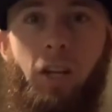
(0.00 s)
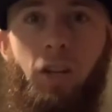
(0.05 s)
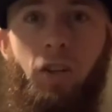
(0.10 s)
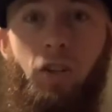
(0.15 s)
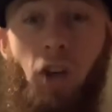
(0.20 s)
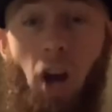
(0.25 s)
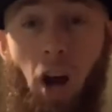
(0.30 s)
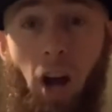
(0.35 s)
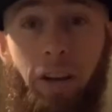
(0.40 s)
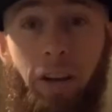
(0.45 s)

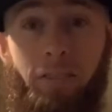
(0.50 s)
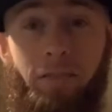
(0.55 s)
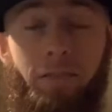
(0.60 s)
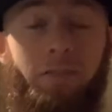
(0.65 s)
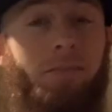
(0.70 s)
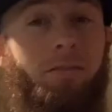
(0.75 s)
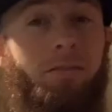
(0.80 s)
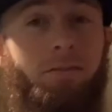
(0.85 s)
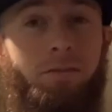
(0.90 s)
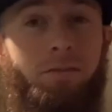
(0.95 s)
John,
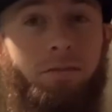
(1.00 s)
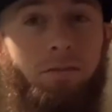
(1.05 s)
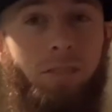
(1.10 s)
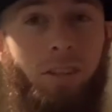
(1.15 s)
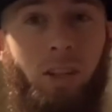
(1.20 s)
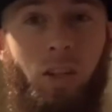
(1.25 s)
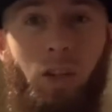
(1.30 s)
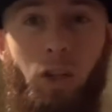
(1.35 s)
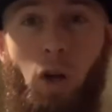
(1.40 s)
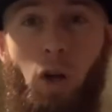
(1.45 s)

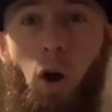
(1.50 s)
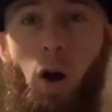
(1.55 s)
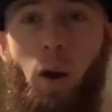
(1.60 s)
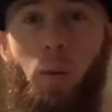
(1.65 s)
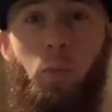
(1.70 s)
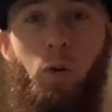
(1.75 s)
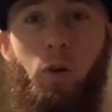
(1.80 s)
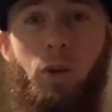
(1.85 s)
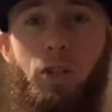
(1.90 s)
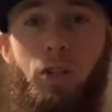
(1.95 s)
I
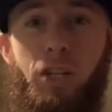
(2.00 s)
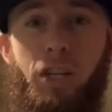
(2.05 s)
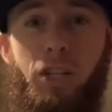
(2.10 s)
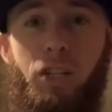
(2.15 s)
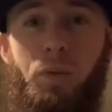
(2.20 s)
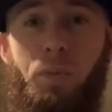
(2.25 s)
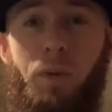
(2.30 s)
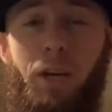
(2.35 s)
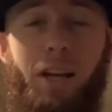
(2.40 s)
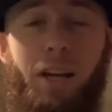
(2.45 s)

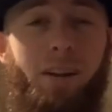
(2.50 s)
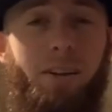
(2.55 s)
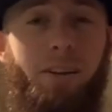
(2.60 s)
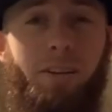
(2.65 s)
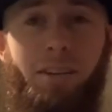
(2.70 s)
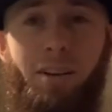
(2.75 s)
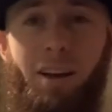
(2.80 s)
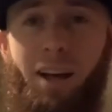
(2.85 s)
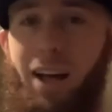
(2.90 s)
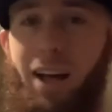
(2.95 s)
appreciate you, man.
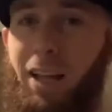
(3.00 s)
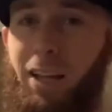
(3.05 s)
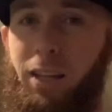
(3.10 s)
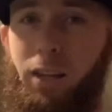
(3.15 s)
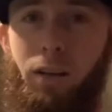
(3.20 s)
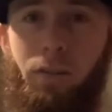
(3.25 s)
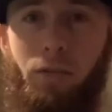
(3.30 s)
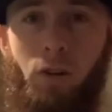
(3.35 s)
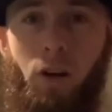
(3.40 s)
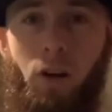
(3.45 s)
I
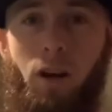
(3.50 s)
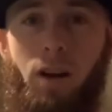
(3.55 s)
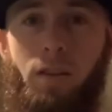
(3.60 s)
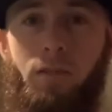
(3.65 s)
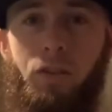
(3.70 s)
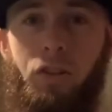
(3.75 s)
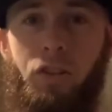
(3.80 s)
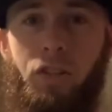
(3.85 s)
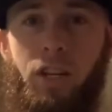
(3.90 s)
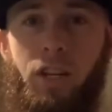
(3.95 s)
love our
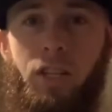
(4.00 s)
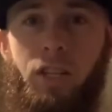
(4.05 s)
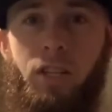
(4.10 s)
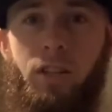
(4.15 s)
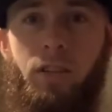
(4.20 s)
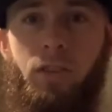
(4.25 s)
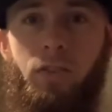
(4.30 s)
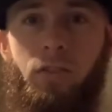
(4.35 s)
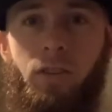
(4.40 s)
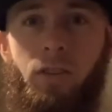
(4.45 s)

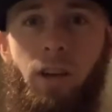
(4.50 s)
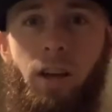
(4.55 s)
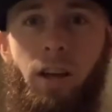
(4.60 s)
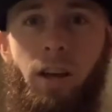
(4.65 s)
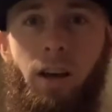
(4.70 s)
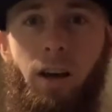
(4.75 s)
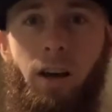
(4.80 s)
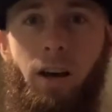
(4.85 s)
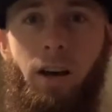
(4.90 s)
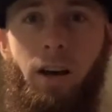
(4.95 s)
conversations.
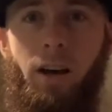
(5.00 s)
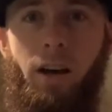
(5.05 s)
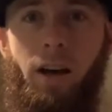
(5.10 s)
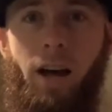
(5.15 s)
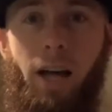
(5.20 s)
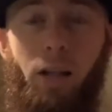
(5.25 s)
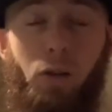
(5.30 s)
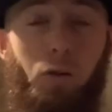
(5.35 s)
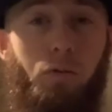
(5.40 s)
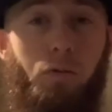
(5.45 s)

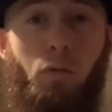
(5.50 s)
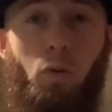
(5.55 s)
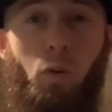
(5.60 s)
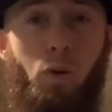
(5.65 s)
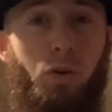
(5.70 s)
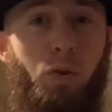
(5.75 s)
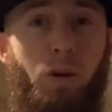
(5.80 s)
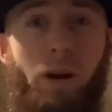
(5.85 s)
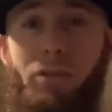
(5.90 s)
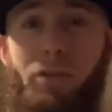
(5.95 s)
I look
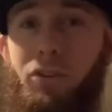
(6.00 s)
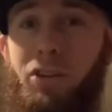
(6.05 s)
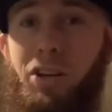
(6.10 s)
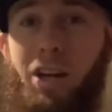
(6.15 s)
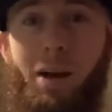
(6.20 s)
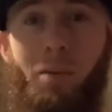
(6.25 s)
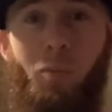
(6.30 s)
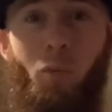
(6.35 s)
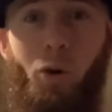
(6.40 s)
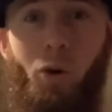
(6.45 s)
forward to it every
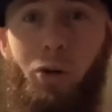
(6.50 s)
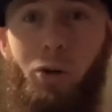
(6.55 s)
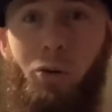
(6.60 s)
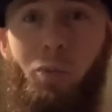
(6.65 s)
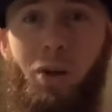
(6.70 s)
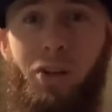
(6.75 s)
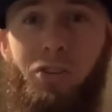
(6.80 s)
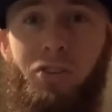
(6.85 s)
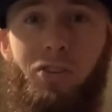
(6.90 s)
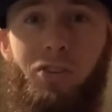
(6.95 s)
time one of your
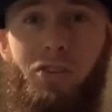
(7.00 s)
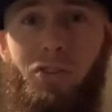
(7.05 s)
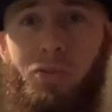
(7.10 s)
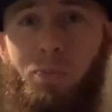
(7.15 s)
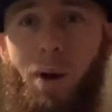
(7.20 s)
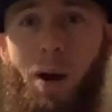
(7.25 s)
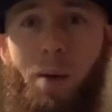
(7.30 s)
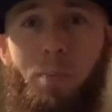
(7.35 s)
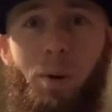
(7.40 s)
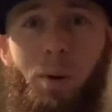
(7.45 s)
messages
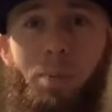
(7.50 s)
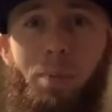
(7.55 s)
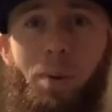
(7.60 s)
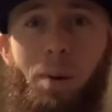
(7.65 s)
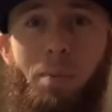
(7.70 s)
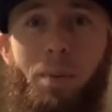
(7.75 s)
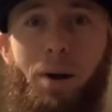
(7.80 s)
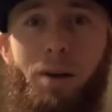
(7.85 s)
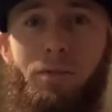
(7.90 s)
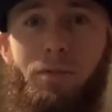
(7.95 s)
pop up
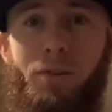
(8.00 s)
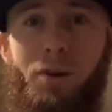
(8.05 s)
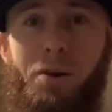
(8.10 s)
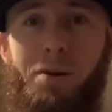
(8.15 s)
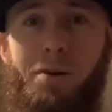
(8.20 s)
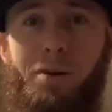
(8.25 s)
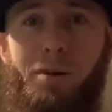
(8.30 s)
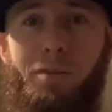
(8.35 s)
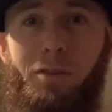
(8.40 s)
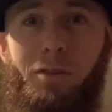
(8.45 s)
on my
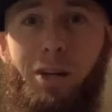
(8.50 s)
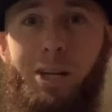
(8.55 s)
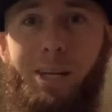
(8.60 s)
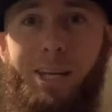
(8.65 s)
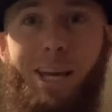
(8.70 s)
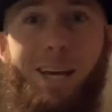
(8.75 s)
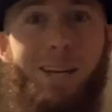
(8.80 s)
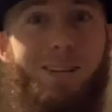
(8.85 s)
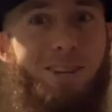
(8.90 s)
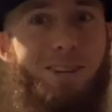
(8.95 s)
phone of like,
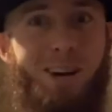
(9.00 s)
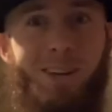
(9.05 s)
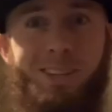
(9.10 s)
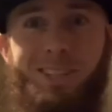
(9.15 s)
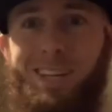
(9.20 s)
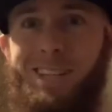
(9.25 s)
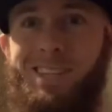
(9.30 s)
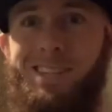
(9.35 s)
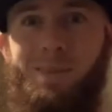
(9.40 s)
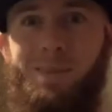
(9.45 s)
hey, John's
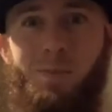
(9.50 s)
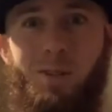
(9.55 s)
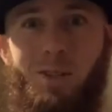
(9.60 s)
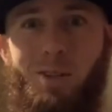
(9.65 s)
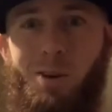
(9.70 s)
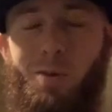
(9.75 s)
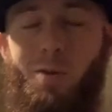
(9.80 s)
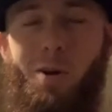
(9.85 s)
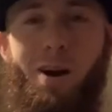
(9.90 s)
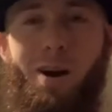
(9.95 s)
got something to
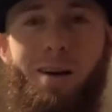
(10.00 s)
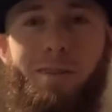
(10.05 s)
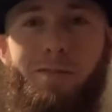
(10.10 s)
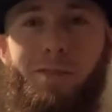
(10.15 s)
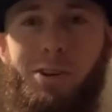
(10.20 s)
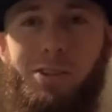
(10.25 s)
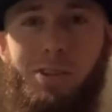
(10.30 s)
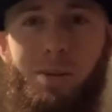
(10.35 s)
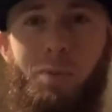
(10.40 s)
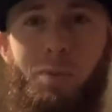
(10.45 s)
show off
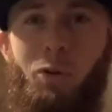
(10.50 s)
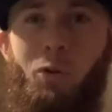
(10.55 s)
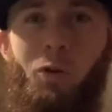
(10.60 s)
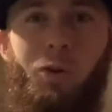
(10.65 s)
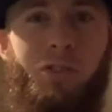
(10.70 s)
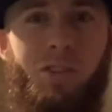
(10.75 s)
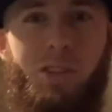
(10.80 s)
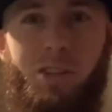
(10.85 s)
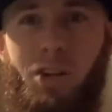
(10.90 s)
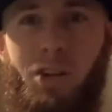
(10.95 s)
or something he
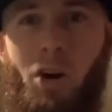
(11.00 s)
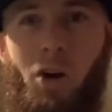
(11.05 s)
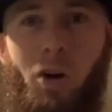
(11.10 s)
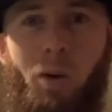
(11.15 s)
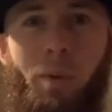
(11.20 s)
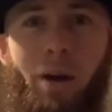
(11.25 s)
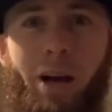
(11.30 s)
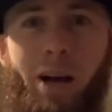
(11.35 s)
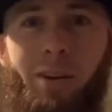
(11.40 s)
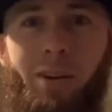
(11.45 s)
wants to talk
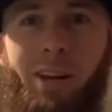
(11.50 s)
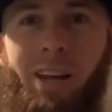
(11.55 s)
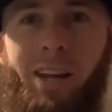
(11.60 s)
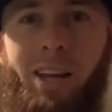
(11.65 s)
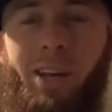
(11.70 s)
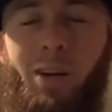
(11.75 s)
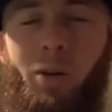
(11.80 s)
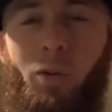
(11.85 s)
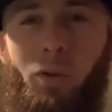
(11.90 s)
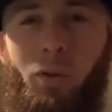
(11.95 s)
about
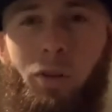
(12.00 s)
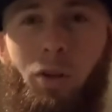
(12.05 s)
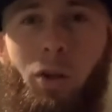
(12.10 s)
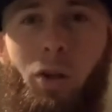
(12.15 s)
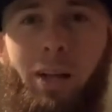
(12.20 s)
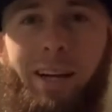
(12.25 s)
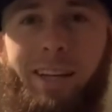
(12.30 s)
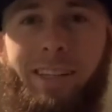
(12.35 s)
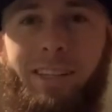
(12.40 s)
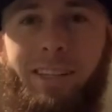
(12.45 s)
with
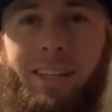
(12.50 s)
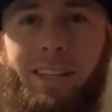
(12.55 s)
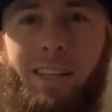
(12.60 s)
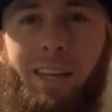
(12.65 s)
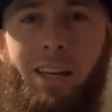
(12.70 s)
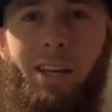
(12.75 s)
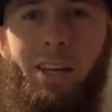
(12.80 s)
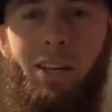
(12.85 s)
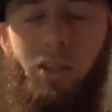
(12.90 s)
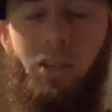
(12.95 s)
collecting.
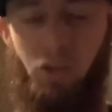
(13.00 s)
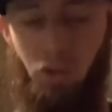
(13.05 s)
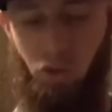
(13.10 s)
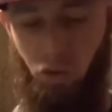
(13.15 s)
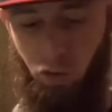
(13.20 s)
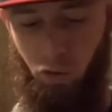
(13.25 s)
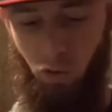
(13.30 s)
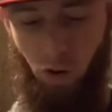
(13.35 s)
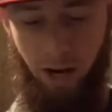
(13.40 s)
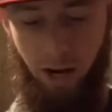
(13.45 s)
You're
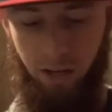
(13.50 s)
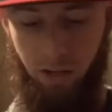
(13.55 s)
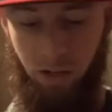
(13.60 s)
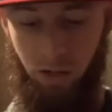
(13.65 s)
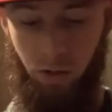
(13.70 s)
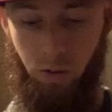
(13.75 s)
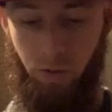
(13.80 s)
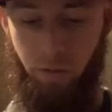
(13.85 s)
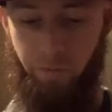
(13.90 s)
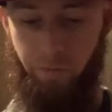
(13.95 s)
a great
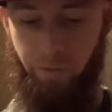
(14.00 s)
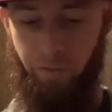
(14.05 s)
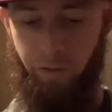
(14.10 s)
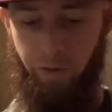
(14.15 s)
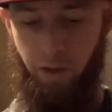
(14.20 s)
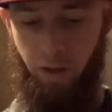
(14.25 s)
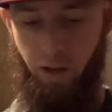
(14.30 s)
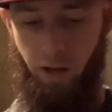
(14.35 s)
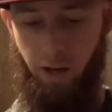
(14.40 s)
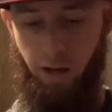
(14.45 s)
dude.
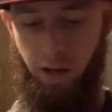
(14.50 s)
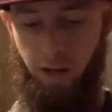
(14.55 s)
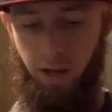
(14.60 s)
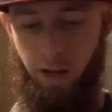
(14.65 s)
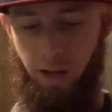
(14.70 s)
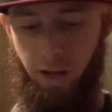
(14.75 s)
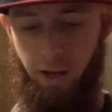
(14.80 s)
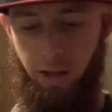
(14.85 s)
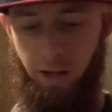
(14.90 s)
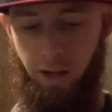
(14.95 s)

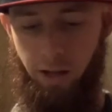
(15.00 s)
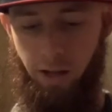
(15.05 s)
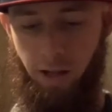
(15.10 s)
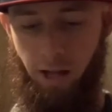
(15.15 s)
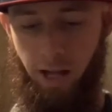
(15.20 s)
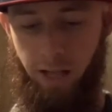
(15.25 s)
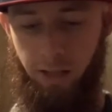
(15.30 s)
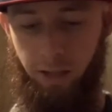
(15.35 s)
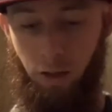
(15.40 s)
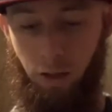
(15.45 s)

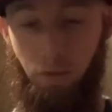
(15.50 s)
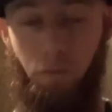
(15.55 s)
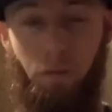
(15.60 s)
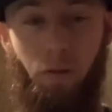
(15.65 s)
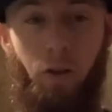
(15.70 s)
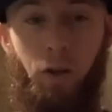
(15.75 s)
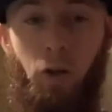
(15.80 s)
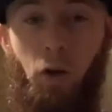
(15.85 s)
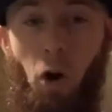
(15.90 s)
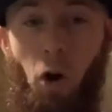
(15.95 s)
I love
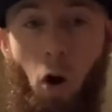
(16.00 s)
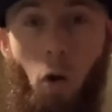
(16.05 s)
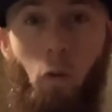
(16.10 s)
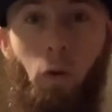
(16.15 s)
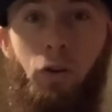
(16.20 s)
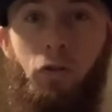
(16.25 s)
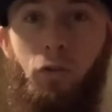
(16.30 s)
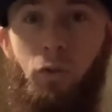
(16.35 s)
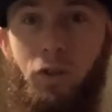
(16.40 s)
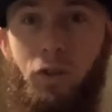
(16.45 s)
that you're
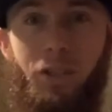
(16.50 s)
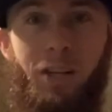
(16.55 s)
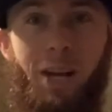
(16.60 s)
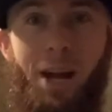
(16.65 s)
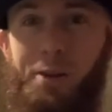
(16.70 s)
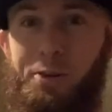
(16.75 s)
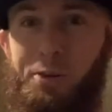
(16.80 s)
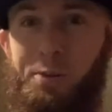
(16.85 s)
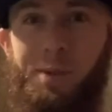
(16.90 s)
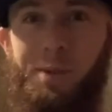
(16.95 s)
always reaching
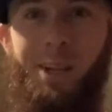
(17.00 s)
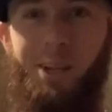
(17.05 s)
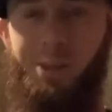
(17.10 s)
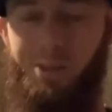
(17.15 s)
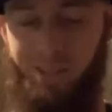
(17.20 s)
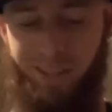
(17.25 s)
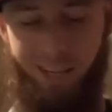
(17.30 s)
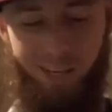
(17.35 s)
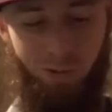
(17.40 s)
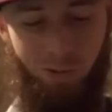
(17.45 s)
out to me.
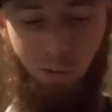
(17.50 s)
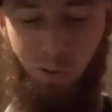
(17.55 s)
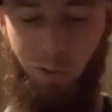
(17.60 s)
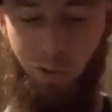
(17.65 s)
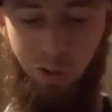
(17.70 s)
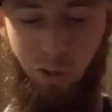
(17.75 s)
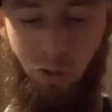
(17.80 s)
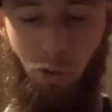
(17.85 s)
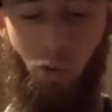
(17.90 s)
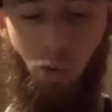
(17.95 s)
That's
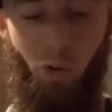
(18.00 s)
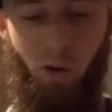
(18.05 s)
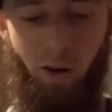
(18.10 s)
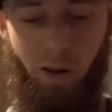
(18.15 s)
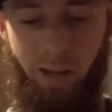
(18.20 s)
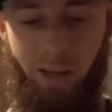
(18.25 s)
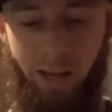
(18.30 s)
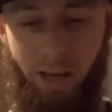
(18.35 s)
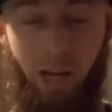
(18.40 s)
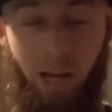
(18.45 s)
really cool.
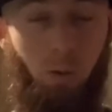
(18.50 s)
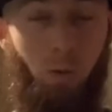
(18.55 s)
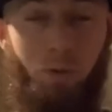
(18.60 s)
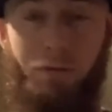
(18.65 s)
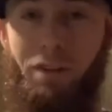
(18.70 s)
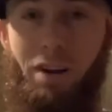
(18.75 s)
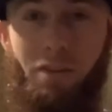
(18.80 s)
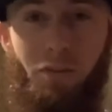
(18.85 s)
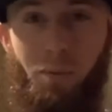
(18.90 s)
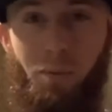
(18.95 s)
We've
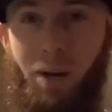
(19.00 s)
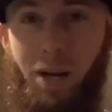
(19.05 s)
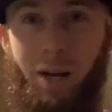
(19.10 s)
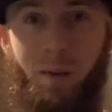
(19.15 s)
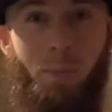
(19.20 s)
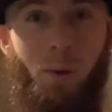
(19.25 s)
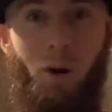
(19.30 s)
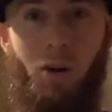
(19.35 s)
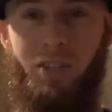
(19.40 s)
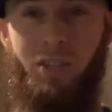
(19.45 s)
never met
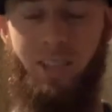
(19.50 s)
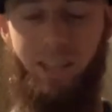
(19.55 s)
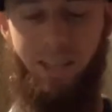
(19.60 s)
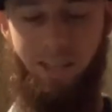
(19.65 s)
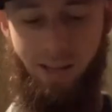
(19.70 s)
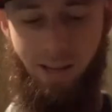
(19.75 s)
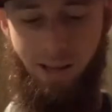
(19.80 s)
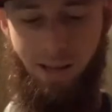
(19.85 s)
in person.